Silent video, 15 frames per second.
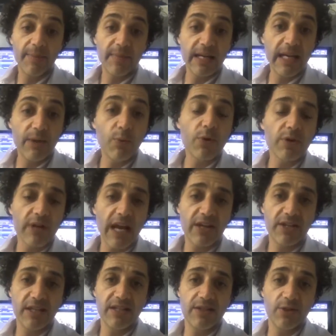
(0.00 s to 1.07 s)
he wouldn't
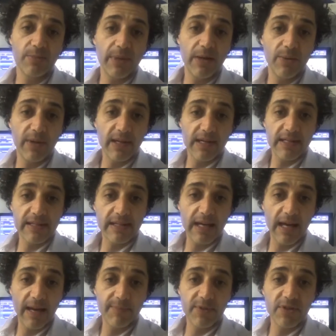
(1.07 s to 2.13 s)
actually still be with us.
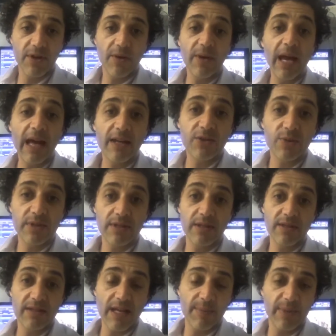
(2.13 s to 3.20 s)
Snowy had a
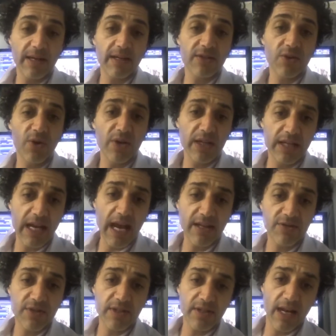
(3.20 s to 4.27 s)
twisted stomach. It's called a
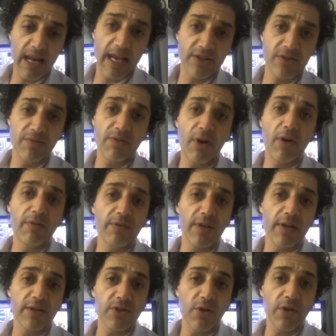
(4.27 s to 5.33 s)
gastric dilation
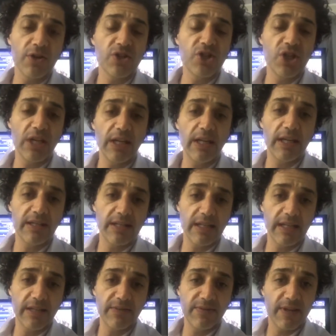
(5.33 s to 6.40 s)
volvulus, or a
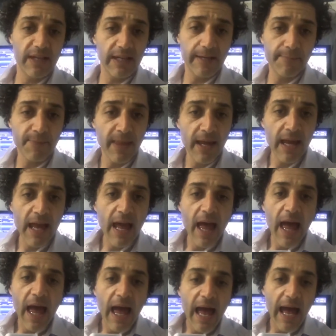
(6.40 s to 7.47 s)
GDV.
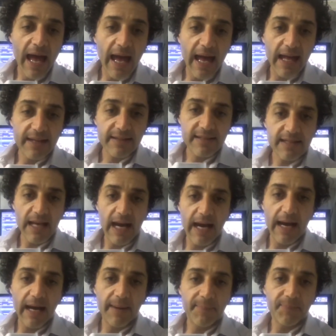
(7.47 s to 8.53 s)
And
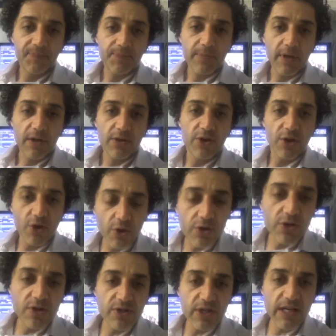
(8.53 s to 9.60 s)
the good
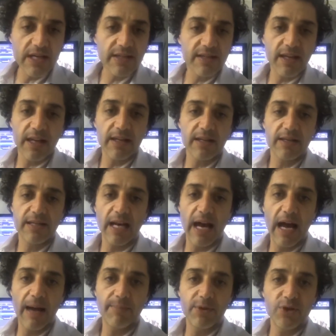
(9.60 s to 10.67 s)
news is
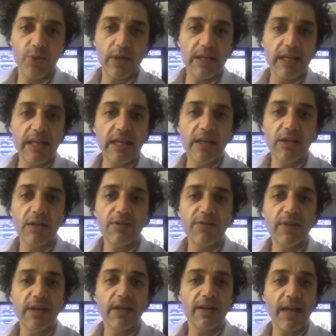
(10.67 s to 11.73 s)
that between Nikki and
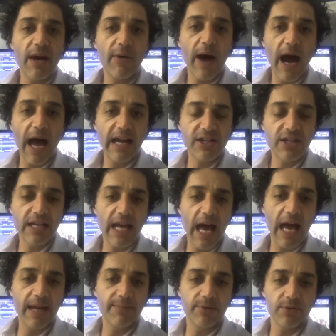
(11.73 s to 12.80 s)
Afir, they were actually
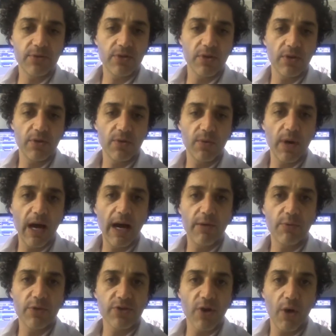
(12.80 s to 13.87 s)
able to
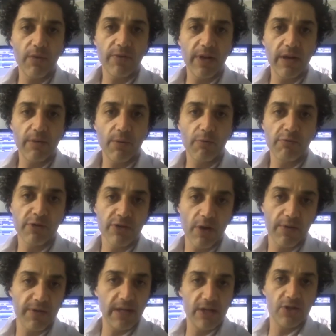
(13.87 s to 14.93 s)
resolve
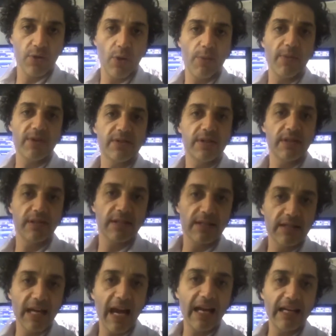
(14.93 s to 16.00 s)
the issue almost
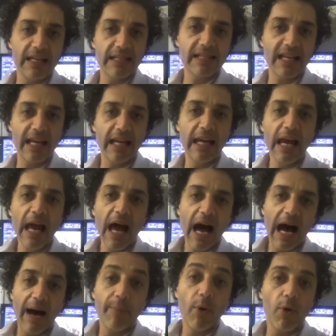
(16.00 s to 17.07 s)
instantaneously.
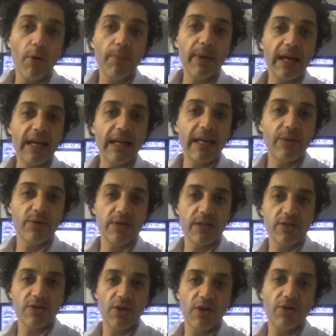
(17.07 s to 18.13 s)
Albeit he was in
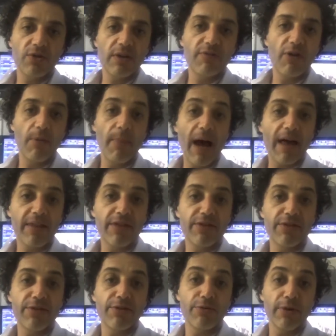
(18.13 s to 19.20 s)
surgery for about
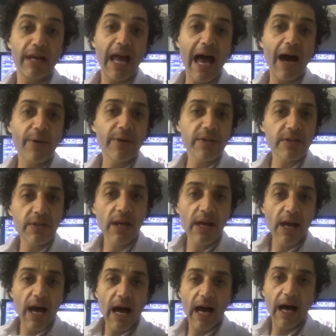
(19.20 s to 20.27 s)
3 hours,
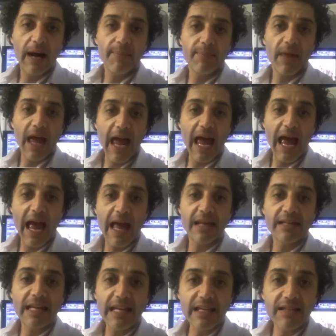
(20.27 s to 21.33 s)

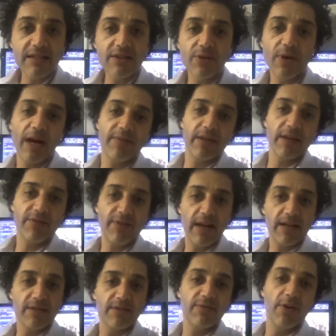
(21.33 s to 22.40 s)
and he's still having
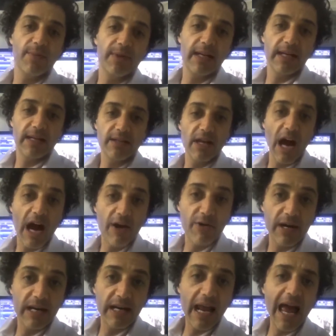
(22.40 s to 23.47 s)
effects of vomiting and
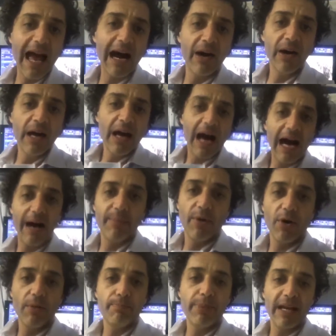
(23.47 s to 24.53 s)
diarrhea now,
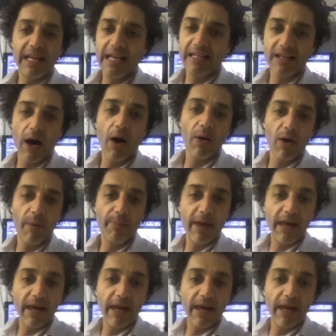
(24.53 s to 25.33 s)
but he's a whole lot